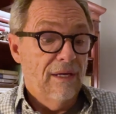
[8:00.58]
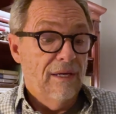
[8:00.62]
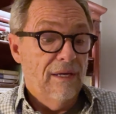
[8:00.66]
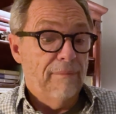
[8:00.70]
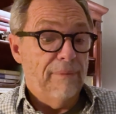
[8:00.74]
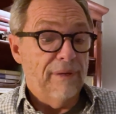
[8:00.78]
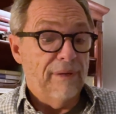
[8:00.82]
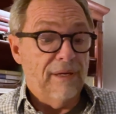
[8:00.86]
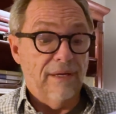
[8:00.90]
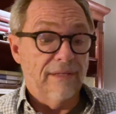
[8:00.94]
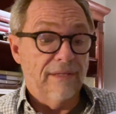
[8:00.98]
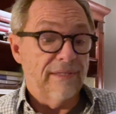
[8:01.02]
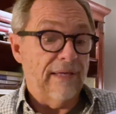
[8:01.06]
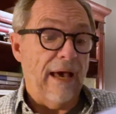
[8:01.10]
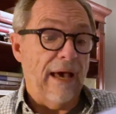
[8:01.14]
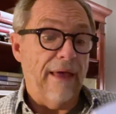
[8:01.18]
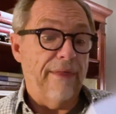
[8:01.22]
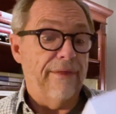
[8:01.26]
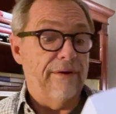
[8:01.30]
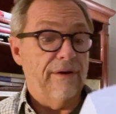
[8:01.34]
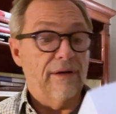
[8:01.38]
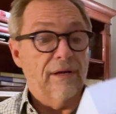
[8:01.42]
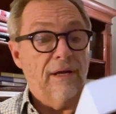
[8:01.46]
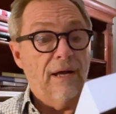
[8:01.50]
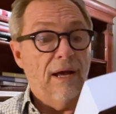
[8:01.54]
because
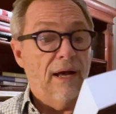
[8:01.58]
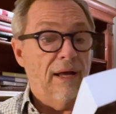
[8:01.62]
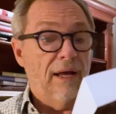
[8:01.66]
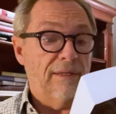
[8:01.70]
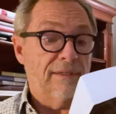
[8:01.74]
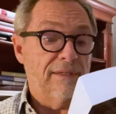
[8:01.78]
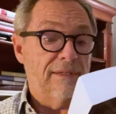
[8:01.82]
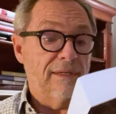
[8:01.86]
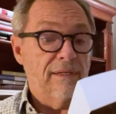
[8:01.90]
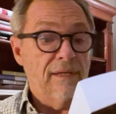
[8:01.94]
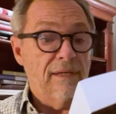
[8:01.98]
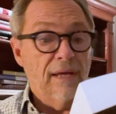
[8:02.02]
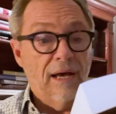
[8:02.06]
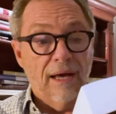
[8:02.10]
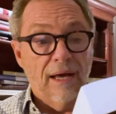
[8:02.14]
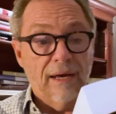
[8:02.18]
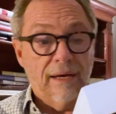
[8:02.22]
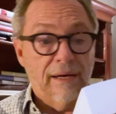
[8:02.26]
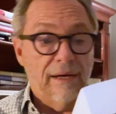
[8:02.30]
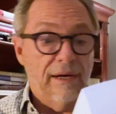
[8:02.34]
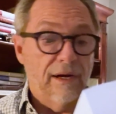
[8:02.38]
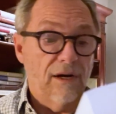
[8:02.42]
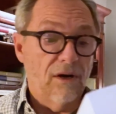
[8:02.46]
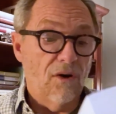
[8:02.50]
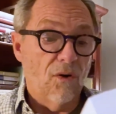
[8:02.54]
either God did not
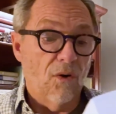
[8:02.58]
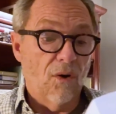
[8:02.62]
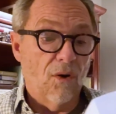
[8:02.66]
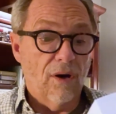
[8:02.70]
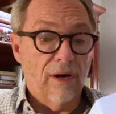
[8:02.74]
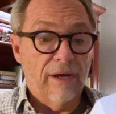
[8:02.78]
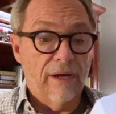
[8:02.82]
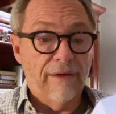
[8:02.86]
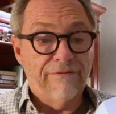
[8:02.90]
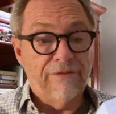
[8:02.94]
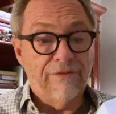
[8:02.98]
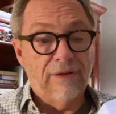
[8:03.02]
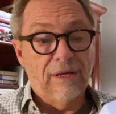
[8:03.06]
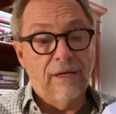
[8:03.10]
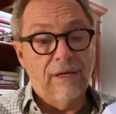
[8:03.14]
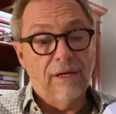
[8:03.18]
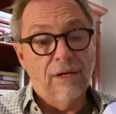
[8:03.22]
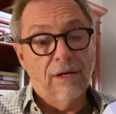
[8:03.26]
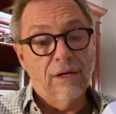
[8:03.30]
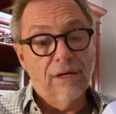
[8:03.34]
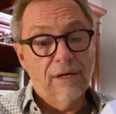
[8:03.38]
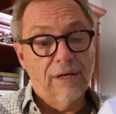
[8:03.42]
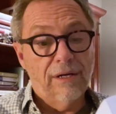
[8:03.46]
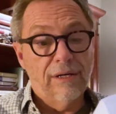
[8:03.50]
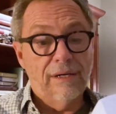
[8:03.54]
hear, or if he
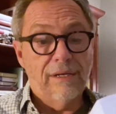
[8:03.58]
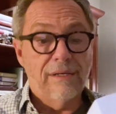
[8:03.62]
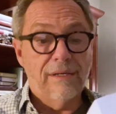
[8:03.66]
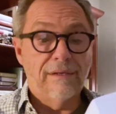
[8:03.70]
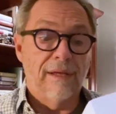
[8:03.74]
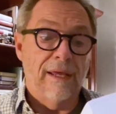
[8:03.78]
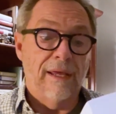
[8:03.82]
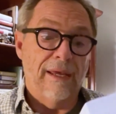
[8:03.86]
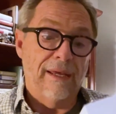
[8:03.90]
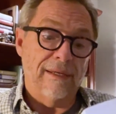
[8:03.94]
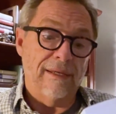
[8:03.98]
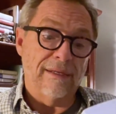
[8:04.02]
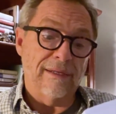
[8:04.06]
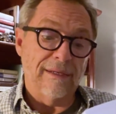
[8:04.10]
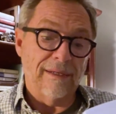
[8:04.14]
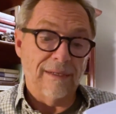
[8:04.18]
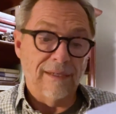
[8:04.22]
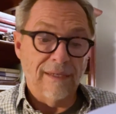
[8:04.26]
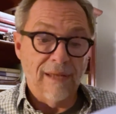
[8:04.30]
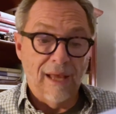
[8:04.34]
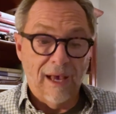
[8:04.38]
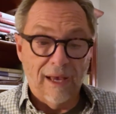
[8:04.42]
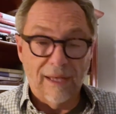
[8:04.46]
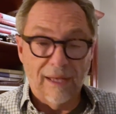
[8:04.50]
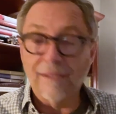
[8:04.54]
heard, he did
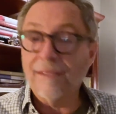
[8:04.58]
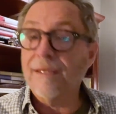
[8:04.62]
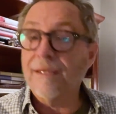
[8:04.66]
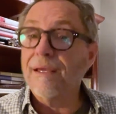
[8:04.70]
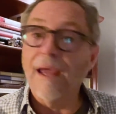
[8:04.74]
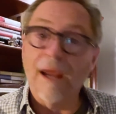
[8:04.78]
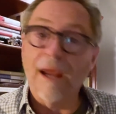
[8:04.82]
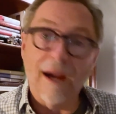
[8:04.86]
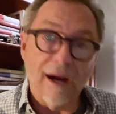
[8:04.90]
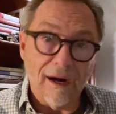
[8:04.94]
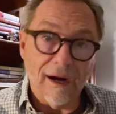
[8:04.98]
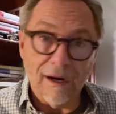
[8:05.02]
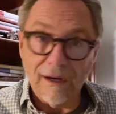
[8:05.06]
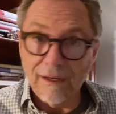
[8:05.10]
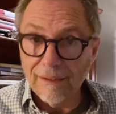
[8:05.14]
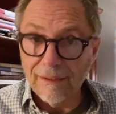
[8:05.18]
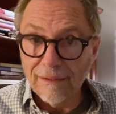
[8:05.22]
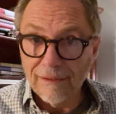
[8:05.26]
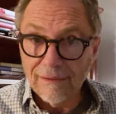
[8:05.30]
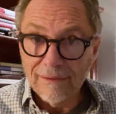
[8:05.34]
not care.